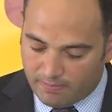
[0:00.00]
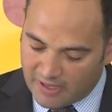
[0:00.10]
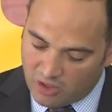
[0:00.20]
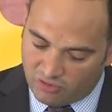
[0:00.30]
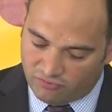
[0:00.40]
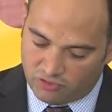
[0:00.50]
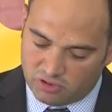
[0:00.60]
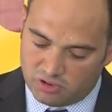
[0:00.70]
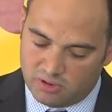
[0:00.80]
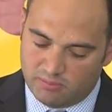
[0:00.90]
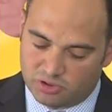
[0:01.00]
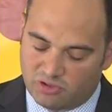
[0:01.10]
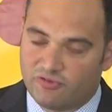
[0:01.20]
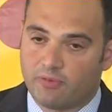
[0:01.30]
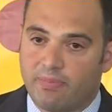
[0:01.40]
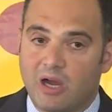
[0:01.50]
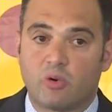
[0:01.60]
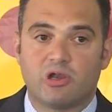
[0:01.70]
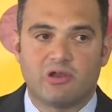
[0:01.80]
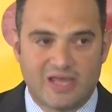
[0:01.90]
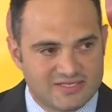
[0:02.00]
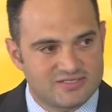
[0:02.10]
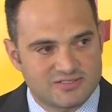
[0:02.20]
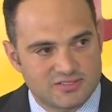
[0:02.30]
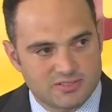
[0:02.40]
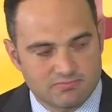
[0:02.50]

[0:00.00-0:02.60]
powerful, but of the powerless.